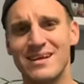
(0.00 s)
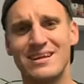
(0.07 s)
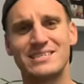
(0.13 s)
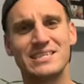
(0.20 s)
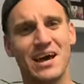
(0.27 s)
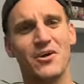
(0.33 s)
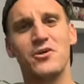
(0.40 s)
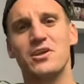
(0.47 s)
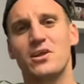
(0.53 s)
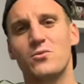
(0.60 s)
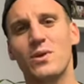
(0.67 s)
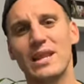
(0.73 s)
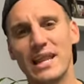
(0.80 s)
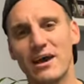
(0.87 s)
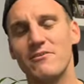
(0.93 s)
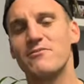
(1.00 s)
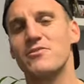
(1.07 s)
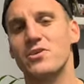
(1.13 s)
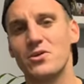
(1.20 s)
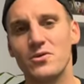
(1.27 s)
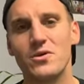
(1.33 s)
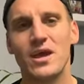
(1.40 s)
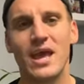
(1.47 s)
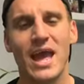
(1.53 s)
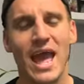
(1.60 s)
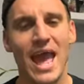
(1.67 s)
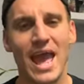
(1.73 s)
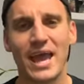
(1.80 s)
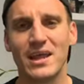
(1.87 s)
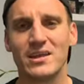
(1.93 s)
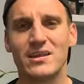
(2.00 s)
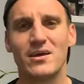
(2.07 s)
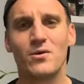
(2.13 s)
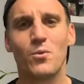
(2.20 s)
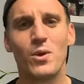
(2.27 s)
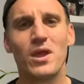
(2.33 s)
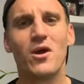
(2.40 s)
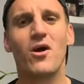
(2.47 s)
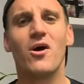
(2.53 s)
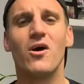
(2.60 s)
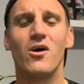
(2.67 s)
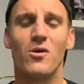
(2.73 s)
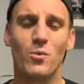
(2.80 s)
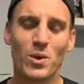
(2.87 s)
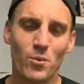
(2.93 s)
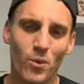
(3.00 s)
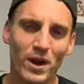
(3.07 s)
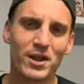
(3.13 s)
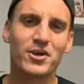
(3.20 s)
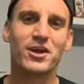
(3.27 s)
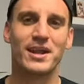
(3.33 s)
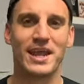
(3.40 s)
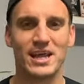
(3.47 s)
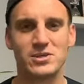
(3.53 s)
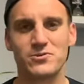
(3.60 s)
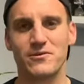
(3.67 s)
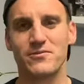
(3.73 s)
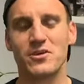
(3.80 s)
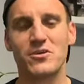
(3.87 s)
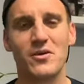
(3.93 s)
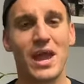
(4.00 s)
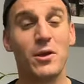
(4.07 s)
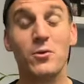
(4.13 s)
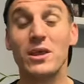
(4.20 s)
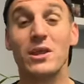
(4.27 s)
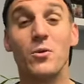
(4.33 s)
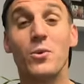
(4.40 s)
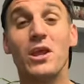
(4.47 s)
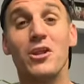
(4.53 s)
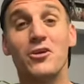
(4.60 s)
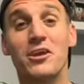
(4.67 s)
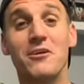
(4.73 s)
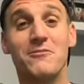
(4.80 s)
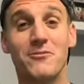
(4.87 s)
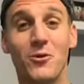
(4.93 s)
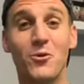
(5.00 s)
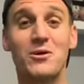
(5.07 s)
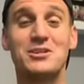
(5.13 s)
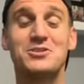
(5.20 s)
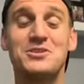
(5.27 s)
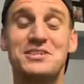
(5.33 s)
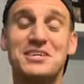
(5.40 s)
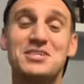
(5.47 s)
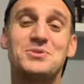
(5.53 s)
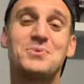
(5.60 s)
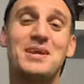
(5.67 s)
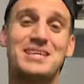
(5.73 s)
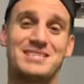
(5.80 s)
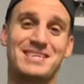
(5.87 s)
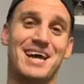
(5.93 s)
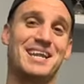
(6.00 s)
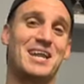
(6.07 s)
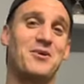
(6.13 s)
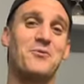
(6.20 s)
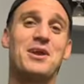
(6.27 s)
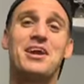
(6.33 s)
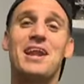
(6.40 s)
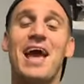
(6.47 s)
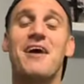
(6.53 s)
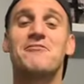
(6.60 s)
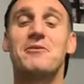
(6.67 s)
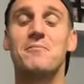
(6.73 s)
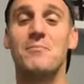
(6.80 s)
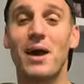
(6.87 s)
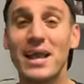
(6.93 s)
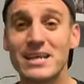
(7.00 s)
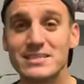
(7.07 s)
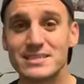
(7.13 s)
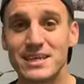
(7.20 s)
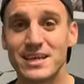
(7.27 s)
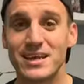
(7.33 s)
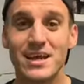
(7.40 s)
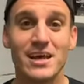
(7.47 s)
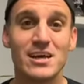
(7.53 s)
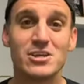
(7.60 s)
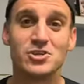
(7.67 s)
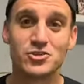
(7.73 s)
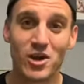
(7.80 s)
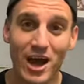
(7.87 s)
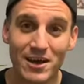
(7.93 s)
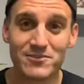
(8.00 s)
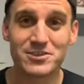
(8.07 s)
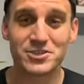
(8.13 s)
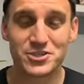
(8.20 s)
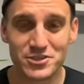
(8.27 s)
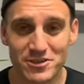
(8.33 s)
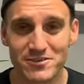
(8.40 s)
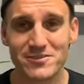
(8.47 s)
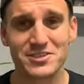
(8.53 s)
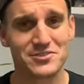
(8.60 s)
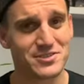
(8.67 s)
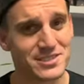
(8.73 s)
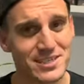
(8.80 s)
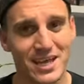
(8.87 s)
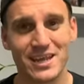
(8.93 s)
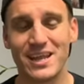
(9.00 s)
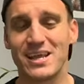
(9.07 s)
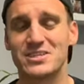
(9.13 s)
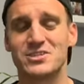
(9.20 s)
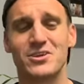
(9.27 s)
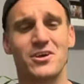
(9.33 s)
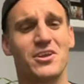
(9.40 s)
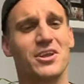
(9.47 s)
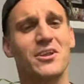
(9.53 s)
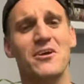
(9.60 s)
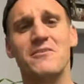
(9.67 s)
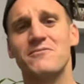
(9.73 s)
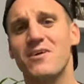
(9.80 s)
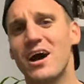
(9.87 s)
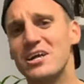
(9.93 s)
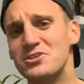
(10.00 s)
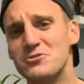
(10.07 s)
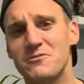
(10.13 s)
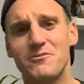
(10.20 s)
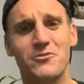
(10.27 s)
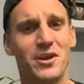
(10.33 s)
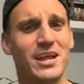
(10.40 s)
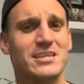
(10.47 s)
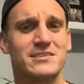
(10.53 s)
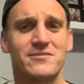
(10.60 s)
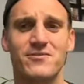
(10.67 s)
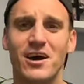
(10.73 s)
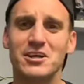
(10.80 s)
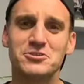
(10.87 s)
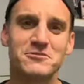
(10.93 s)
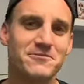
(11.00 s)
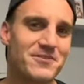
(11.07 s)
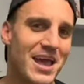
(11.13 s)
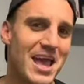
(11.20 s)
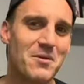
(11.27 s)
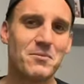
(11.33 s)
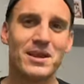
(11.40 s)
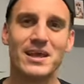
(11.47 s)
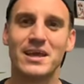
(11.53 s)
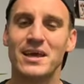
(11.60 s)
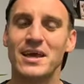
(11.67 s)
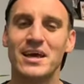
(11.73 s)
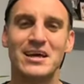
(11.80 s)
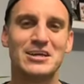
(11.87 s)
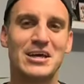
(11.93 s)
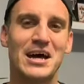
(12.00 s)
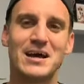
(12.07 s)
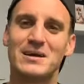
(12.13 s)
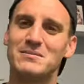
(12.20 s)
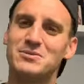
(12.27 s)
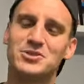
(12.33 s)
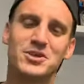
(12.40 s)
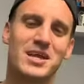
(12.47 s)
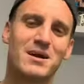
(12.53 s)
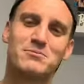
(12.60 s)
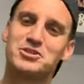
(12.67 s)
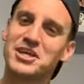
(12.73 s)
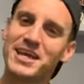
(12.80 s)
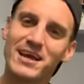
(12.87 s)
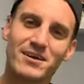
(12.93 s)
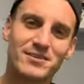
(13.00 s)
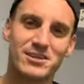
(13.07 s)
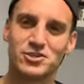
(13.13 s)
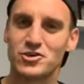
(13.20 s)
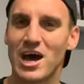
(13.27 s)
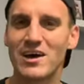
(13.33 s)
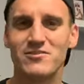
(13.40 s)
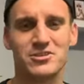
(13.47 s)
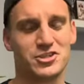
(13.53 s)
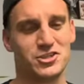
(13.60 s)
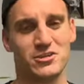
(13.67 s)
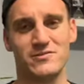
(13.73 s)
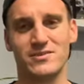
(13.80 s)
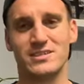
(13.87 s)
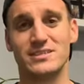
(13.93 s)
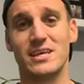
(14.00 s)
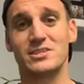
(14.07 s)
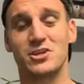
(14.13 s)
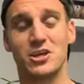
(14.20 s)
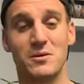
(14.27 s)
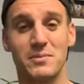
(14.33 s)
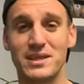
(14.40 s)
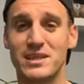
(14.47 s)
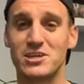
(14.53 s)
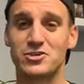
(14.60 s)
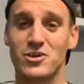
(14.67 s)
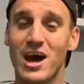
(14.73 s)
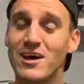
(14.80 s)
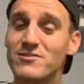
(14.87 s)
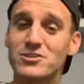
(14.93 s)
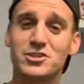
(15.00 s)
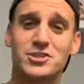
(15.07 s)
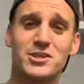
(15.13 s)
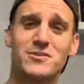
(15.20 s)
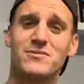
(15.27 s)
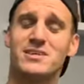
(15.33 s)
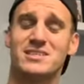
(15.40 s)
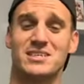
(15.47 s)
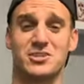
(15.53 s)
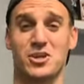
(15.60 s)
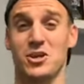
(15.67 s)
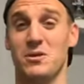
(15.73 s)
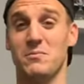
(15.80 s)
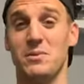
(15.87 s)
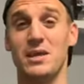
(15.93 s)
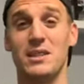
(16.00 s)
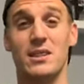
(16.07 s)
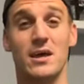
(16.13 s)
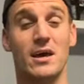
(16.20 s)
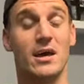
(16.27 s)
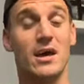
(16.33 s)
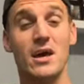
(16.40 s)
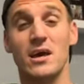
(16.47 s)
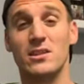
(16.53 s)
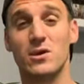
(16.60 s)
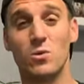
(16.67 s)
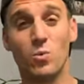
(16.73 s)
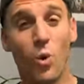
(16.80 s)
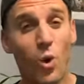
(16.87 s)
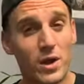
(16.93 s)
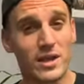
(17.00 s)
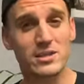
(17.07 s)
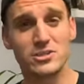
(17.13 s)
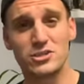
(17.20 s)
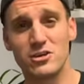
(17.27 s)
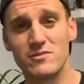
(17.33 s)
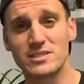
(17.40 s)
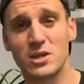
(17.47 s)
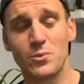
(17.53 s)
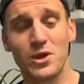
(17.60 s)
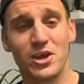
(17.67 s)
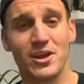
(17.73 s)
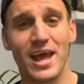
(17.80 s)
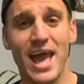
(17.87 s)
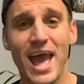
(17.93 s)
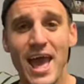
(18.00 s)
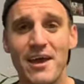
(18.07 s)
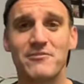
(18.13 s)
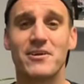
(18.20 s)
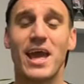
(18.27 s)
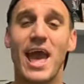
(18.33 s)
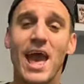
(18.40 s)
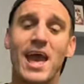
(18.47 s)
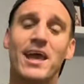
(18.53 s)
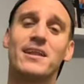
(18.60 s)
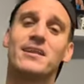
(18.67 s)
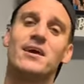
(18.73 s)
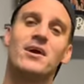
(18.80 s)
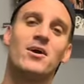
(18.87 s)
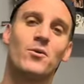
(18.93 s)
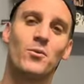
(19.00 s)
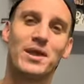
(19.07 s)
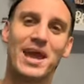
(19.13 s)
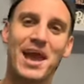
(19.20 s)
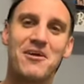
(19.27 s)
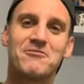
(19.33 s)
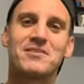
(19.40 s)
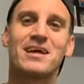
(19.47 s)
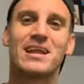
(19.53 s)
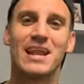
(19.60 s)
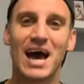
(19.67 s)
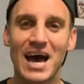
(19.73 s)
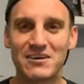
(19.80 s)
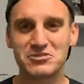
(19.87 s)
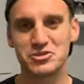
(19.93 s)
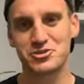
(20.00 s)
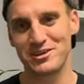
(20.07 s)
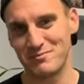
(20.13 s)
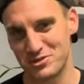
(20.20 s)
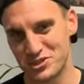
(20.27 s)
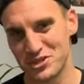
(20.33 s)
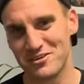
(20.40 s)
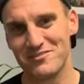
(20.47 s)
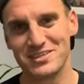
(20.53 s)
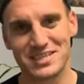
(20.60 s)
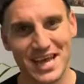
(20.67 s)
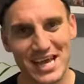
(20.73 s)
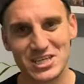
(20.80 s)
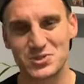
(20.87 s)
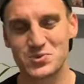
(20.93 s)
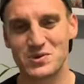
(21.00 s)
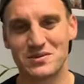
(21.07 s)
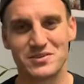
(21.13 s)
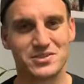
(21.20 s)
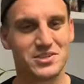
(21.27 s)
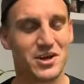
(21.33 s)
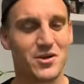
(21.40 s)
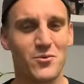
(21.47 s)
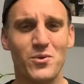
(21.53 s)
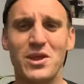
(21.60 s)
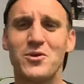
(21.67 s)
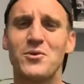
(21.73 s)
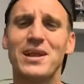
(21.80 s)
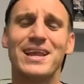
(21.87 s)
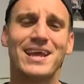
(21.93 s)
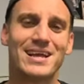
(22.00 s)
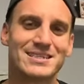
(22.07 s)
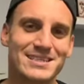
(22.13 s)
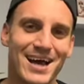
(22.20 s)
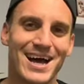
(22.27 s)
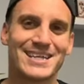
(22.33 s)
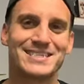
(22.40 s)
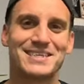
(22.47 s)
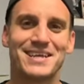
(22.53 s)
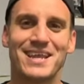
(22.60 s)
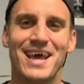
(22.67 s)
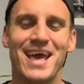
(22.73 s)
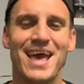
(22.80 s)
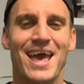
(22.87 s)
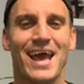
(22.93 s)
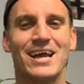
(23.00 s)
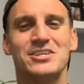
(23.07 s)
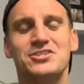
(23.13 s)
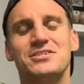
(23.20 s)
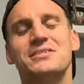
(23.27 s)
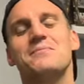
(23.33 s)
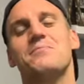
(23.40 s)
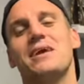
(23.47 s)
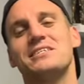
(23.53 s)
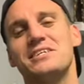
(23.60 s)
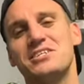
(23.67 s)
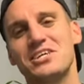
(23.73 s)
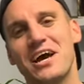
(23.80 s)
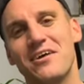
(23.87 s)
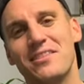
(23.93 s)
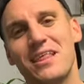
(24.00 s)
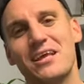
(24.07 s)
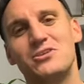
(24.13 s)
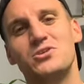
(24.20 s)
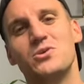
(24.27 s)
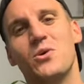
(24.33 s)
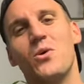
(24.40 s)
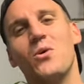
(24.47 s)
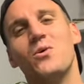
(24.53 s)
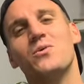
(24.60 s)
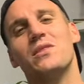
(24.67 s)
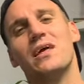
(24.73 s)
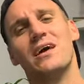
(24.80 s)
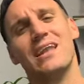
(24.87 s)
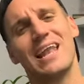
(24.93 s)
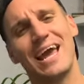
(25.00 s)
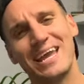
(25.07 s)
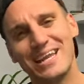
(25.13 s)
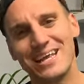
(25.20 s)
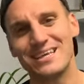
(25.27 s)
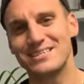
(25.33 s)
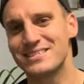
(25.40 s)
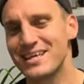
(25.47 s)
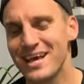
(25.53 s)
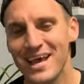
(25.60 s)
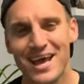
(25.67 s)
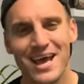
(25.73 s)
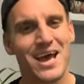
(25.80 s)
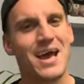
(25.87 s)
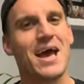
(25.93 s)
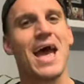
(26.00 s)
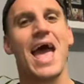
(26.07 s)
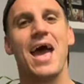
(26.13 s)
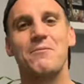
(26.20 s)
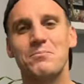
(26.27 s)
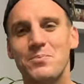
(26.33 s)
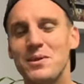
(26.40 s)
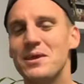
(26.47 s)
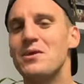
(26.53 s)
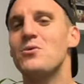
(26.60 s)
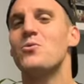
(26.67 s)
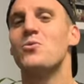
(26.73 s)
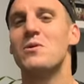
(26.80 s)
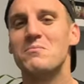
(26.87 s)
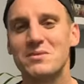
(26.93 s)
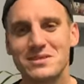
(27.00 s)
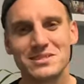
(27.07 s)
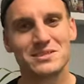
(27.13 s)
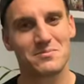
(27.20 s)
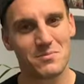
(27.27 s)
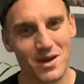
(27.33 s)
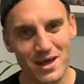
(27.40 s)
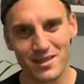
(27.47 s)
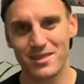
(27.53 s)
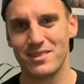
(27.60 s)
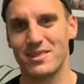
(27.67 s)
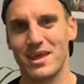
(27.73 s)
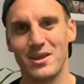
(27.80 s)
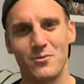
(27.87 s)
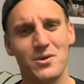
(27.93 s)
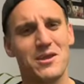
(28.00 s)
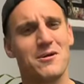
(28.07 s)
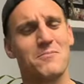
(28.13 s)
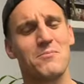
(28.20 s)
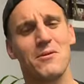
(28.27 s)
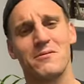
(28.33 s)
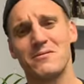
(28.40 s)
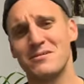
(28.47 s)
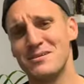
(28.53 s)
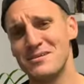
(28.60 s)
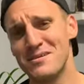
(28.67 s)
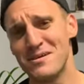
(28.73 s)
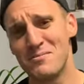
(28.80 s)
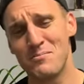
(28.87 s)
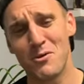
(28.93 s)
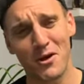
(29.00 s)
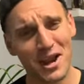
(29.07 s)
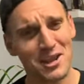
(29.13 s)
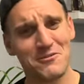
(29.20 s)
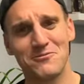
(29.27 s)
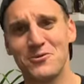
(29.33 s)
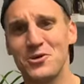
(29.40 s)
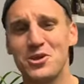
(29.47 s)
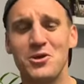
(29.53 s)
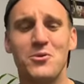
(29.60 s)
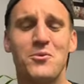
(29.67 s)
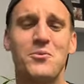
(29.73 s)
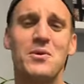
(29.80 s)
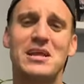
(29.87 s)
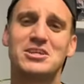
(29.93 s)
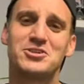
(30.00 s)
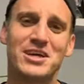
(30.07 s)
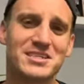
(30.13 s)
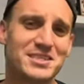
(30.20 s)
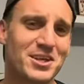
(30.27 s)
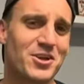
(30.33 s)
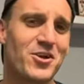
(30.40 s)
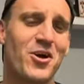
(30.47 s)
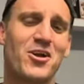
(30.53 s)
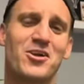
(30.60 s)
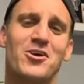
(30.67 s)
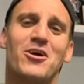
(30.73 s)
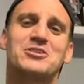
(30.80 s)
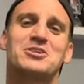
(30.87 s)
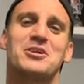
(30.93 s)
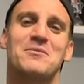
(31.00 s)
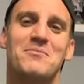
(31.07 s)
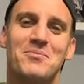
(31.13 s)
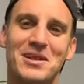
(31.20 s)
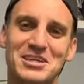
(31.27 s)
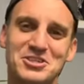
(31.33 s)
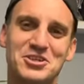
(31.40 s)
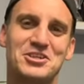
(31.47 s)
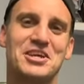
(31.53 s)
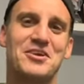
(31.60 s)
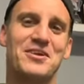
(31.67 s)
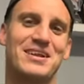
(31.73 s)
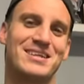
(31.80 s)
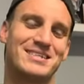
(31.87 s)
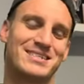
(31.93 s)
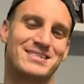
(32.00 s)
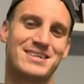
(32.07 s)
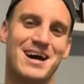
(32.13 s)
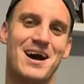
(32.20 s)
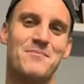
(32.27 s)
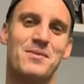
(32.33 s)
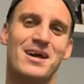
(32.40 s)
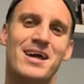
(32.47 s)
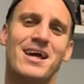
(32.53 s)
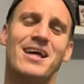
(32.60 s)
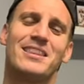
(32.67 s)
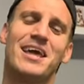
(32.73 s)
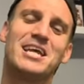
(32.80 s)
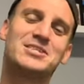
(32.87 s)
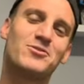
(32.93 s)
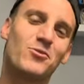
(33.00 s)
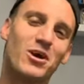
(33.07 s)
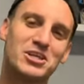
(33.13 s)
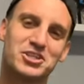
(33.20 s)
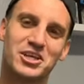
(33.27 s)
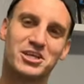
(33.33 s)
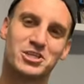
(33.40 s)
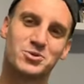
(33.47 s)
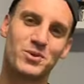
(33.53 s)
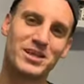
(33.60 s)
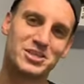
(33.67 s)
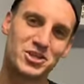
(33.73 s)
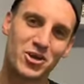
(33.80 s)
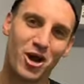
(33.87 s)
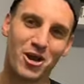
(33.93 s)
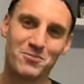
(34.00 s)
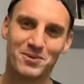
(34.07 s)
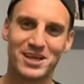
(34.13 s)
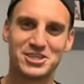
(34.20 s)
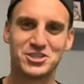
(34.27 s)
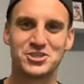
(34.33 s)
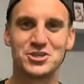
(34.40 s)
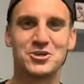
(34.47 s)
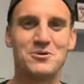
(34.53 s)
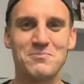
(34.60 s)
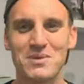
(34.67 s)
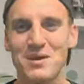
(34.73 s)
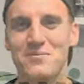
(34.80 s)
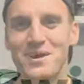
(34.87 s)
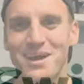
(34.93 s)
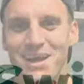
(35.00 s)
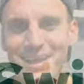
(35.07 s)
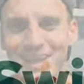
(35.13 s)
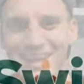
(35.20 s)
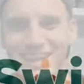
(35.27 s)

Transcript: tell you that we love you and uh, we are we want to connect with you and you know we're looking forward to this week sunday we're going to have amazing drive-in service on sunday so you know invite your friends invite your family um, to come check out the drive-in service there's going to be the drive-in service there's going to be the the walk-in service that we're going to have and we have the live stream service as well so we're really excited and just a message out there to all the ladies happy women's month and we are praying for you. We trust in God. God's going to bless you during this time. Thanks for watching, Switch. God bless you. Bye bye.